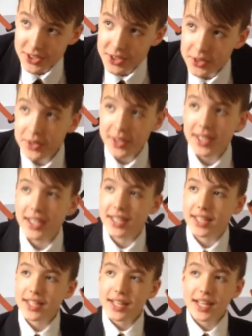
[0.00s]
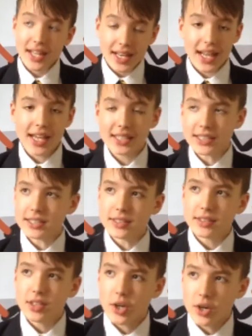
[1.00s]
do a ladder
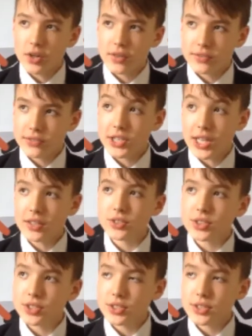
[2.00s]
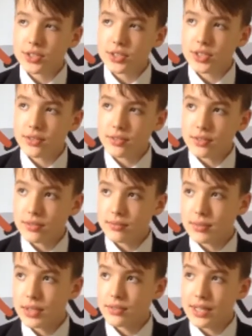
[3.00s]
of challenges,
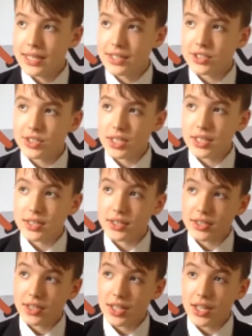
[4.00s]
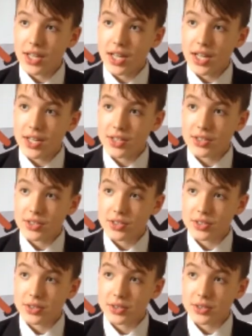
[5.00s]
ranging
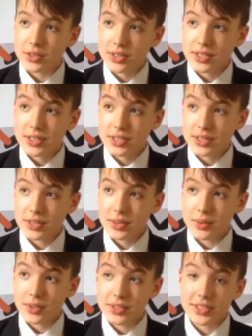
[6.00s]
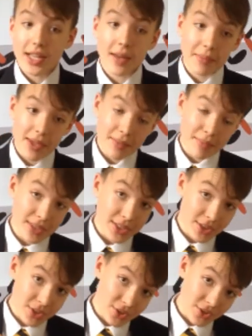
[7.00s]
to the ones that made me
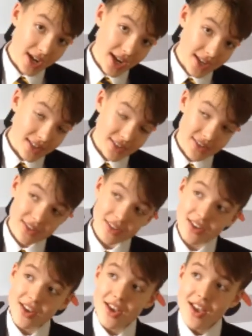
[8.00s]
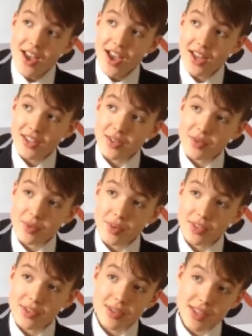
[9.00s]
stressed and the
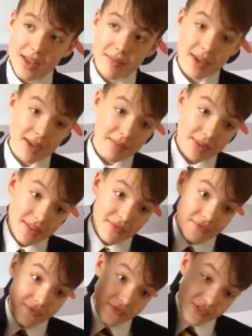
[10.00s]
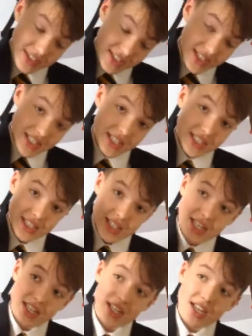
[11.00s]
ones that made me physically
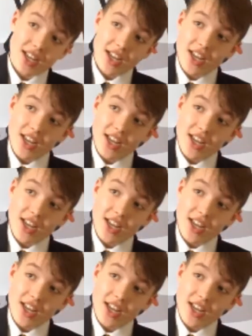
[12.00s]
sick.